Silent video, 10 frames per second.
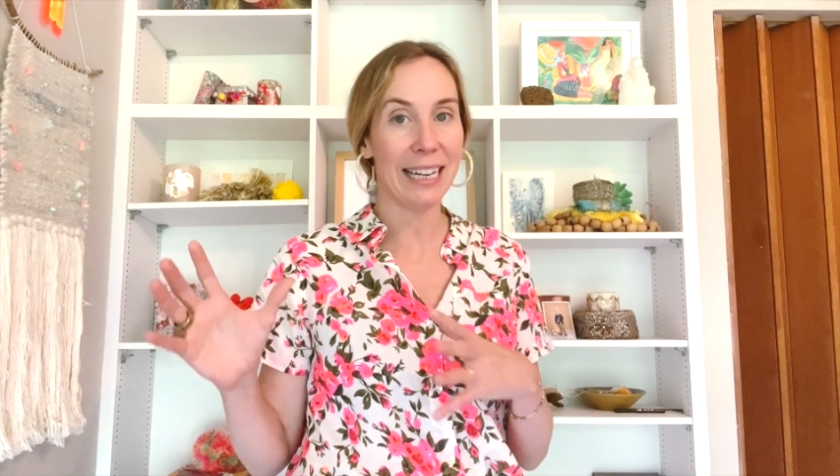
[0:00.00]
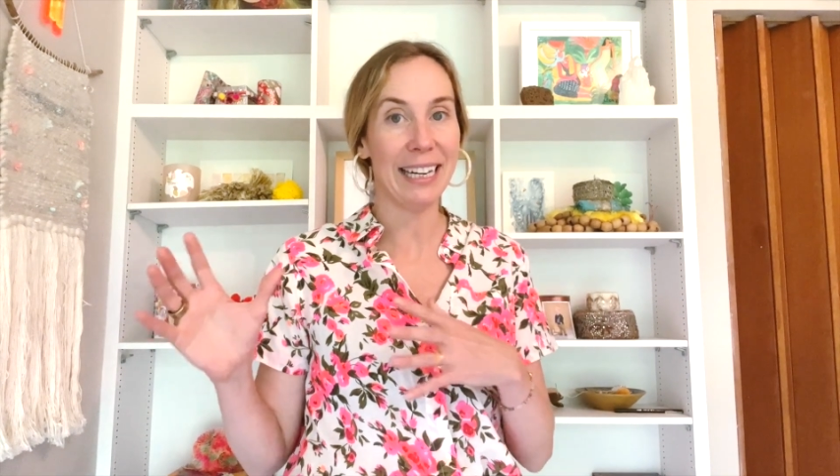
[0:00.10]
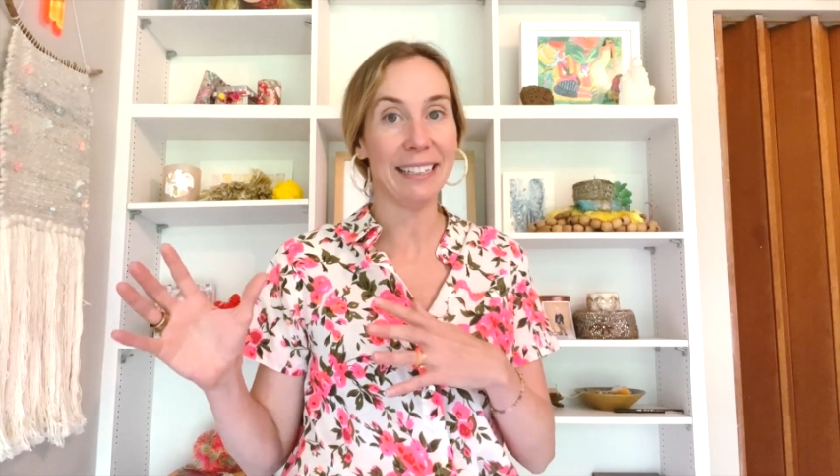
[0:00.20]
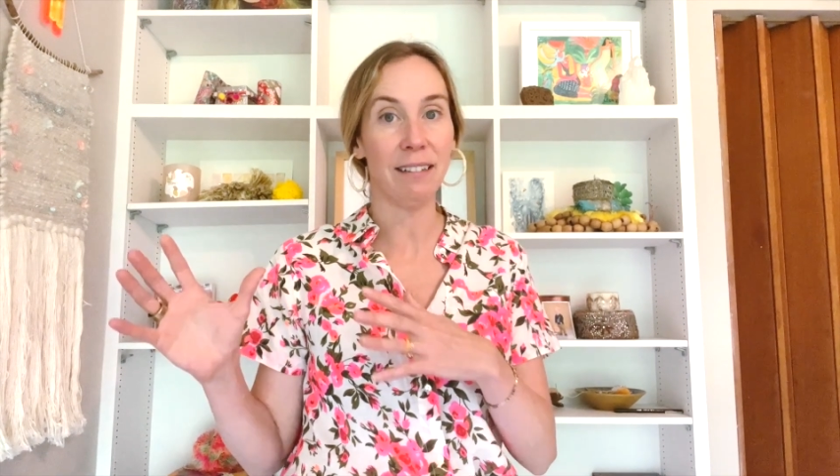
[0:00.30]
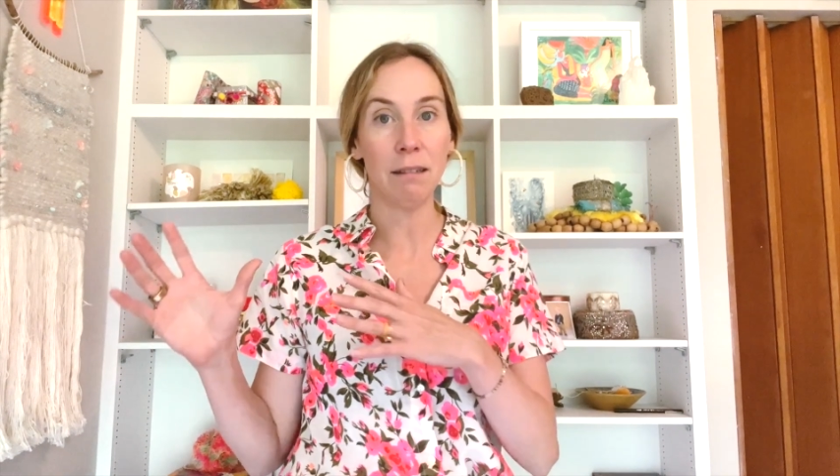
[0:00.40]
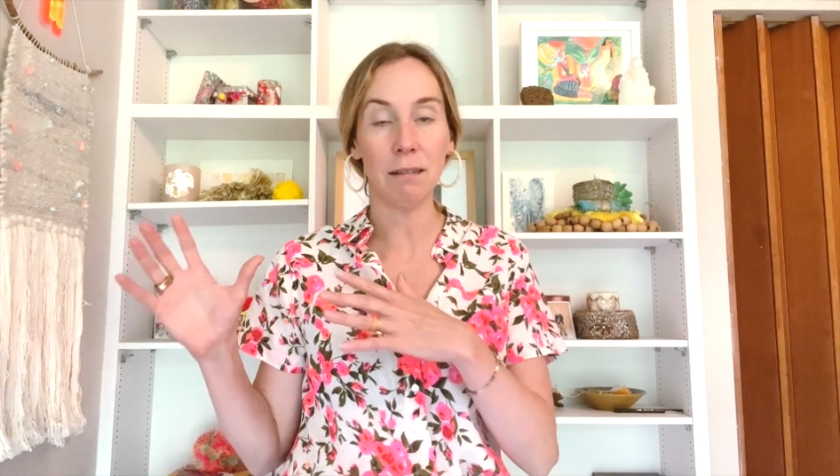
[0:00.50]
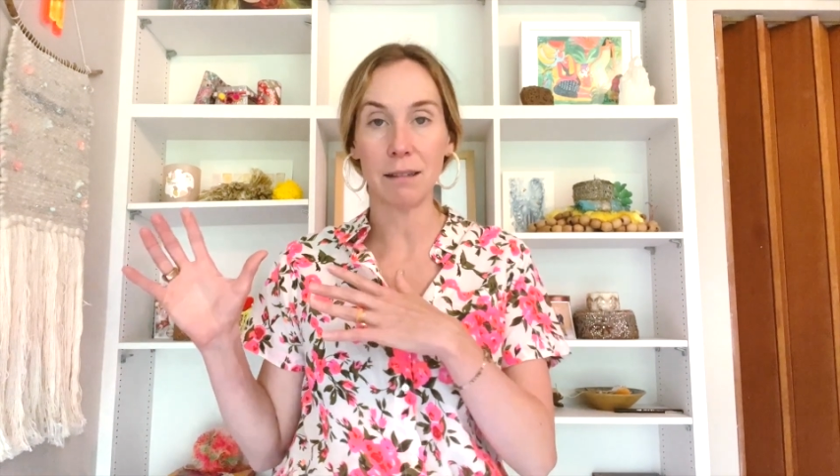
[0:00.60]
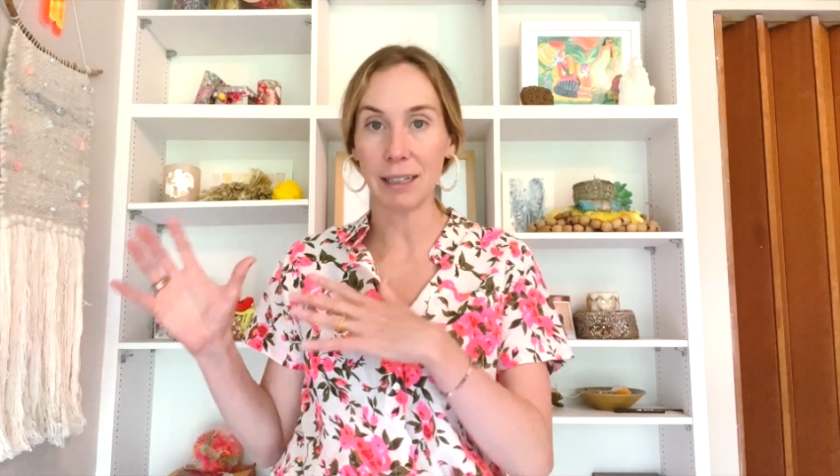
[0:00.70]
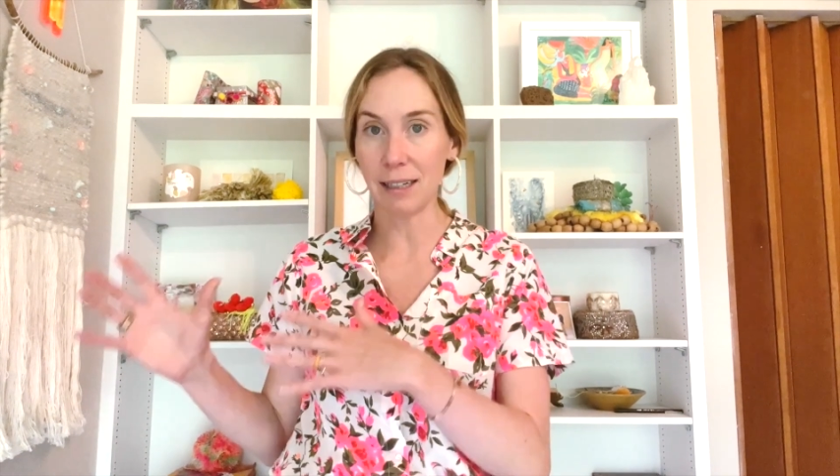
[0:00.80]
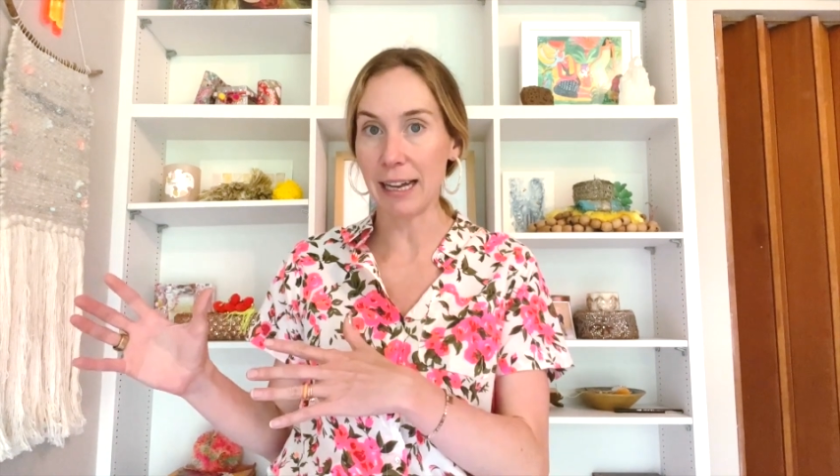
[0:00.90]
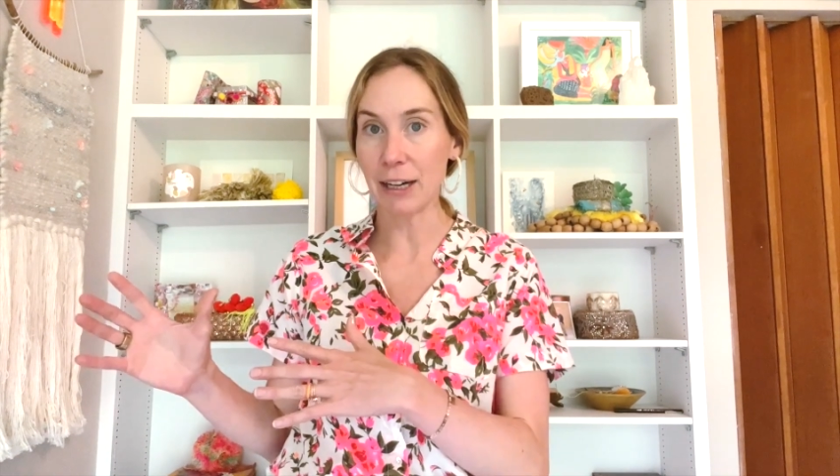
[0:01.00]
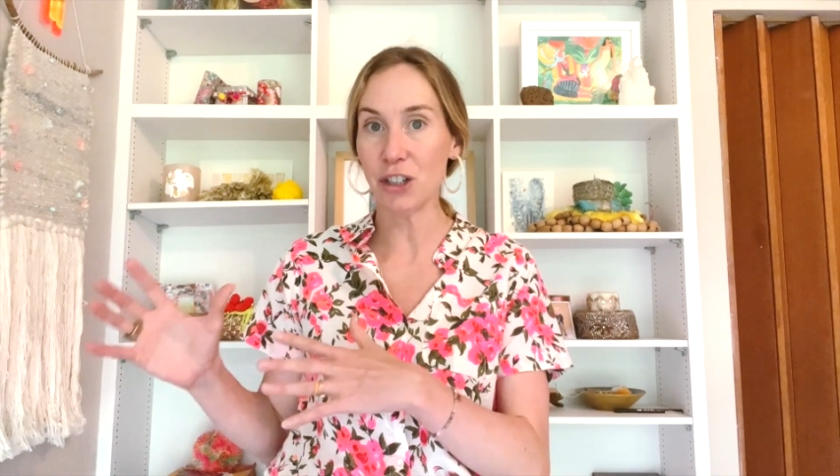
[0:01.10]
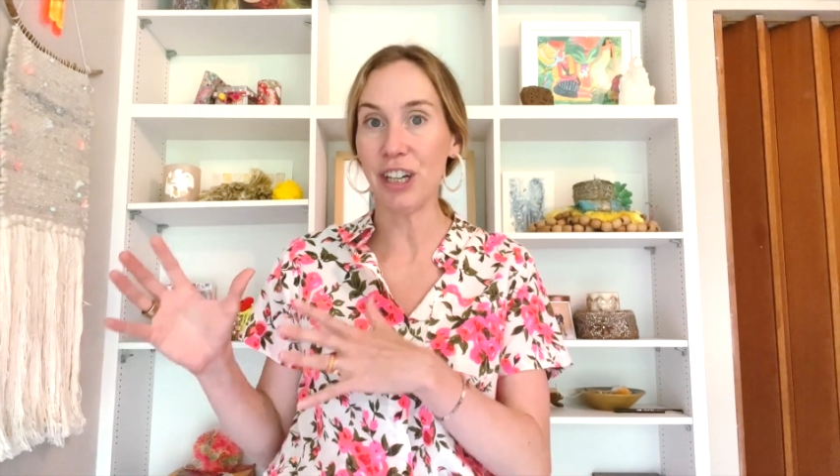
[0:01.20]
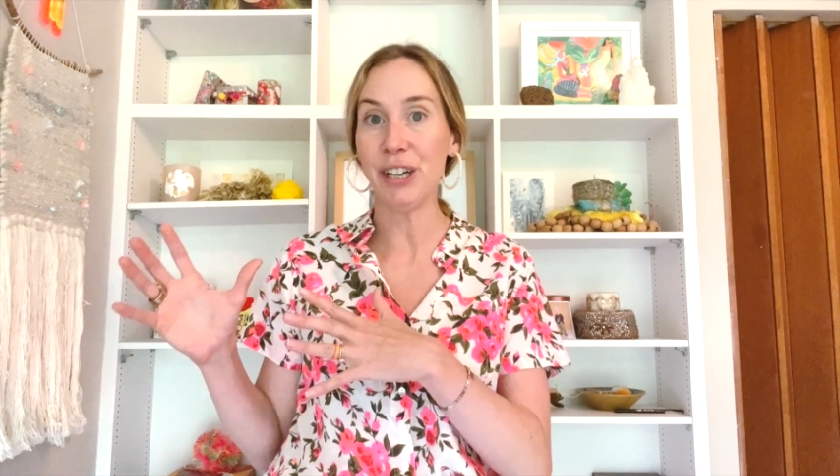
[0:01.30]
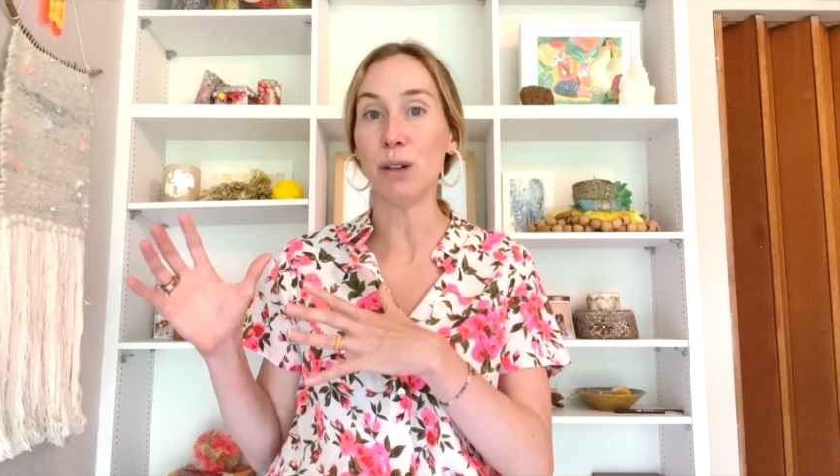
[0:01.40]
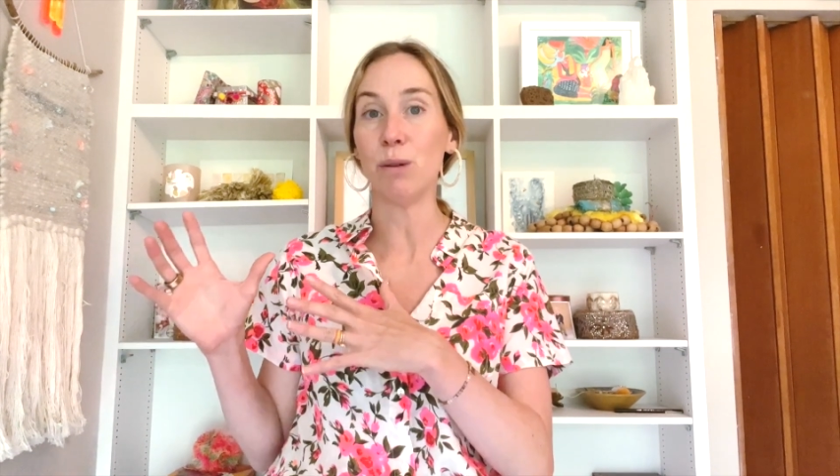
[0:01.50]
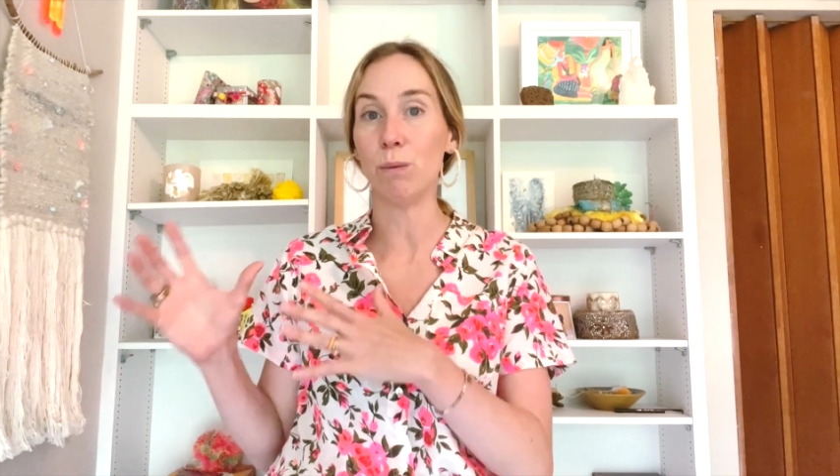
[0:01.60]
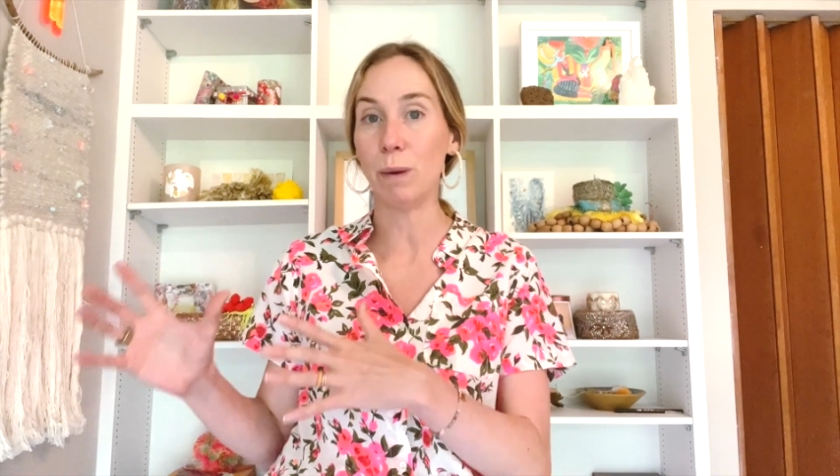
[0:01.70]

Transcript: in the collection